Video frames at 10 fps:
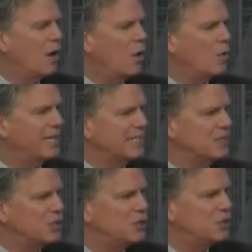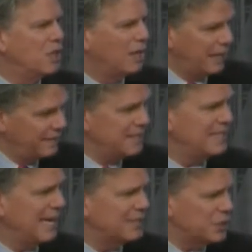on his, in
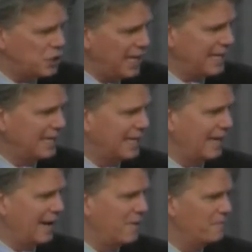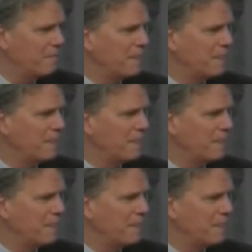this case, a checking account.